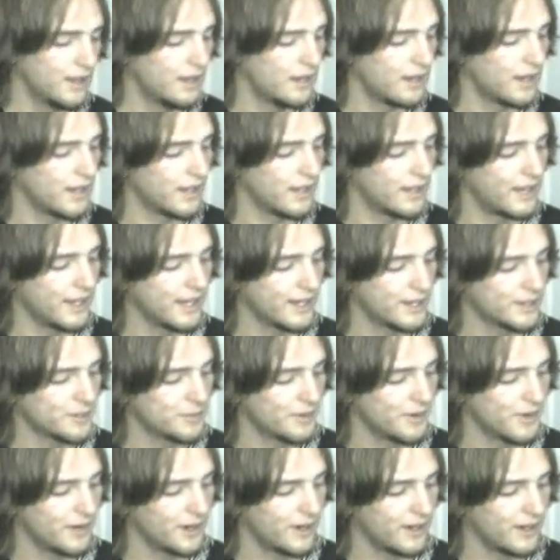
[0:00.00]
Now the next
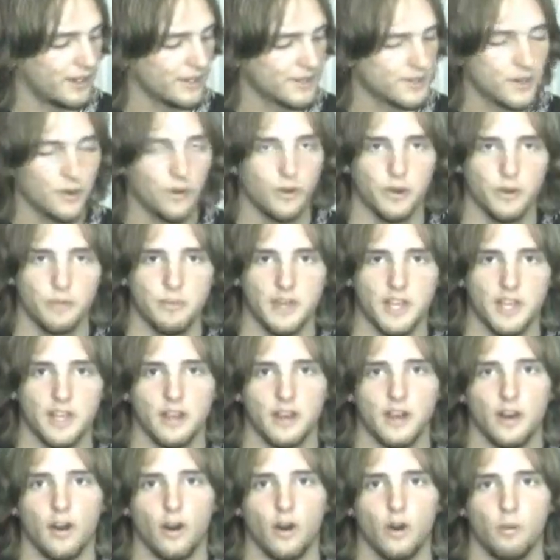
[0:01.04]
part is going to
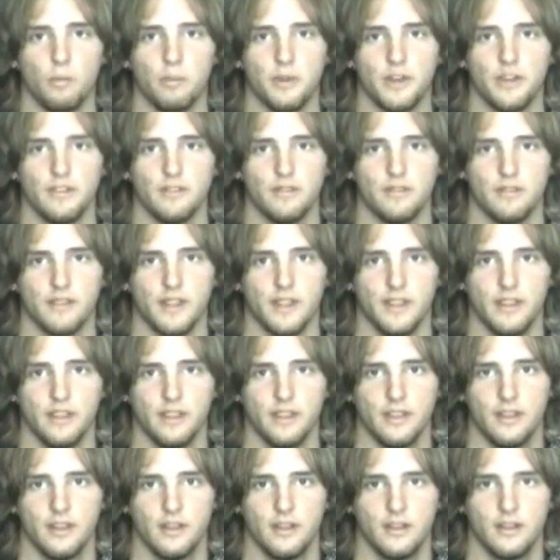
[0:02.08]
be open
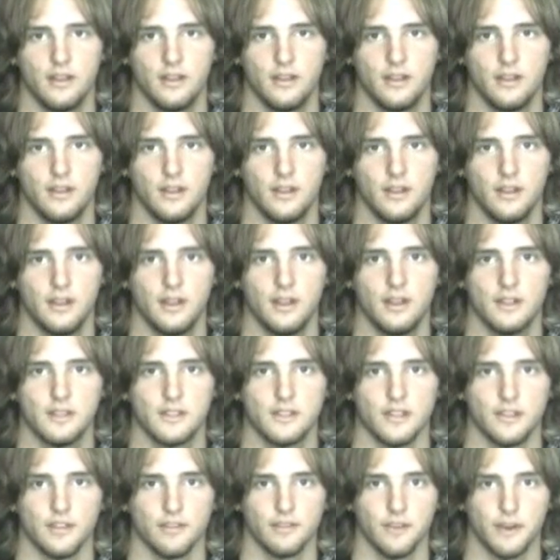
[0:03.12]
fifth to
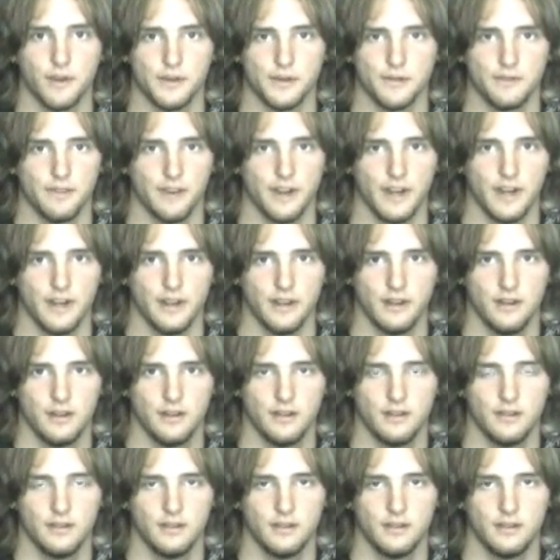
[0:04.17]
the first fret,
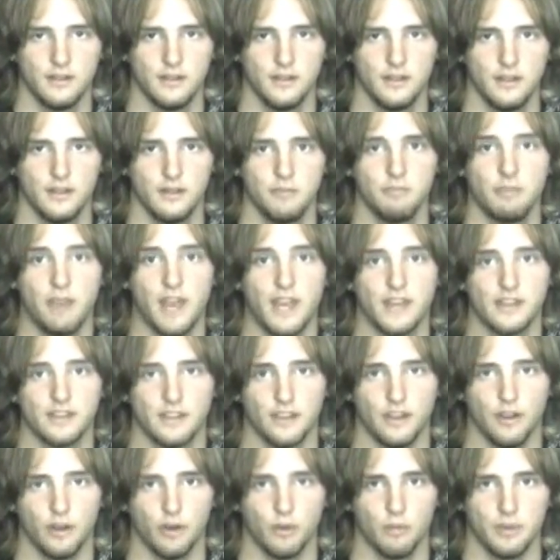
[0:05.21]
back
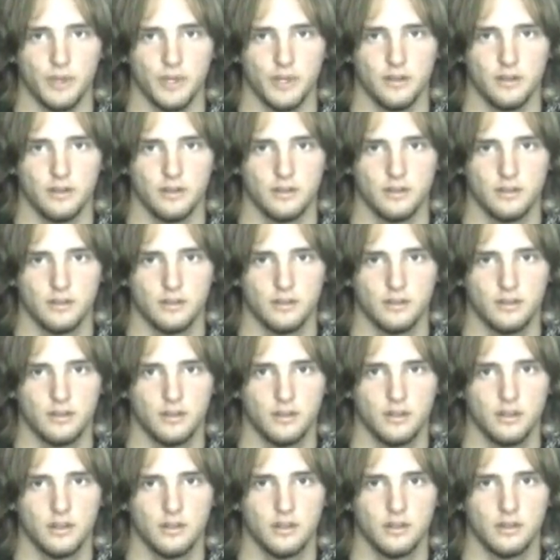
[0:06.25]
to
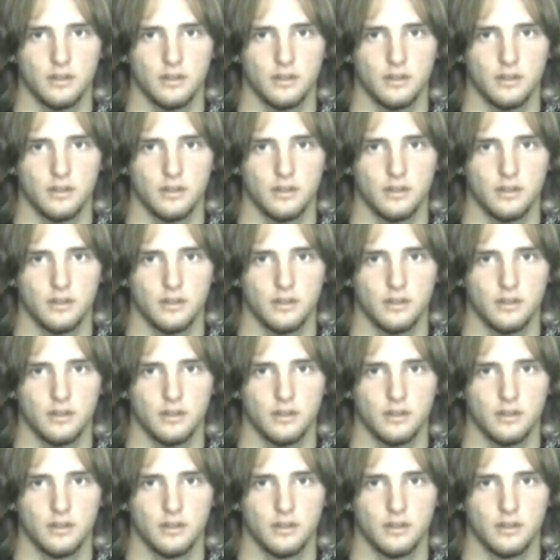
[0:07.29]
open,